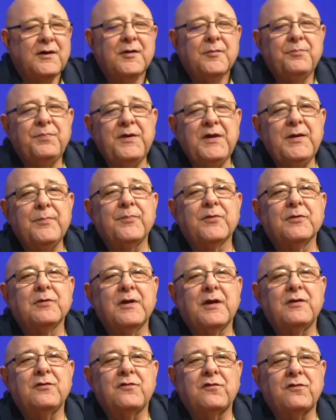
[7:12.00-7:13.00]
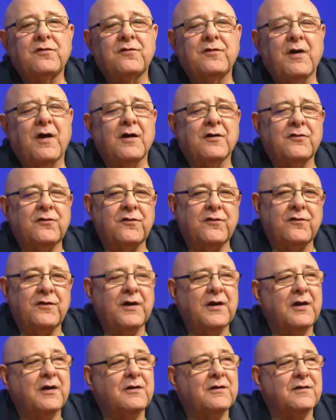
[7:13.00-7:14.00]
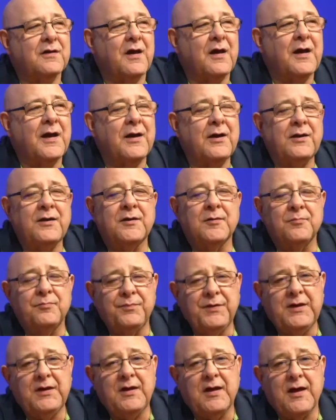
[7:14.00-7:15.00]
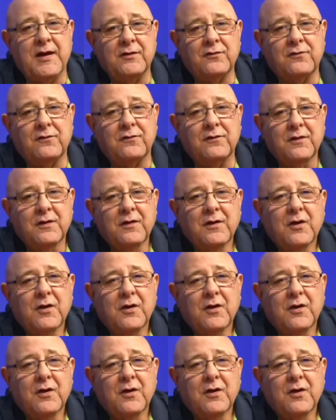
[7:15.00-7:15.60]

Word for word: people in, are sick and tired of your BS.